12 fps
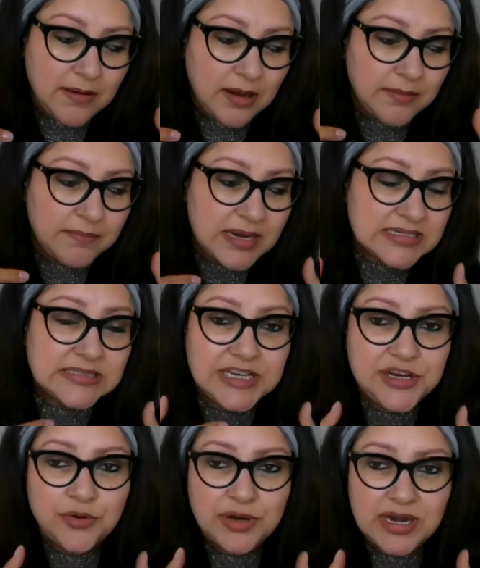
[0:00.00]
So my
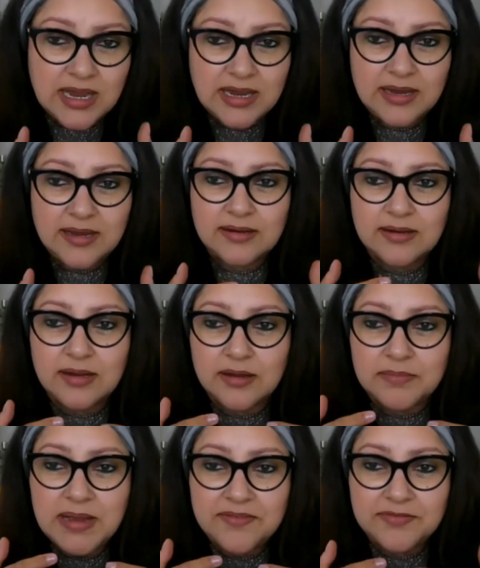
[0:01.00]
CEO and I
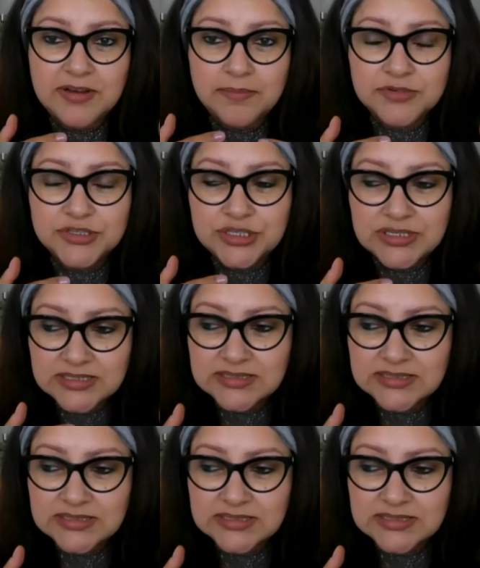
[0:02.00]
have come to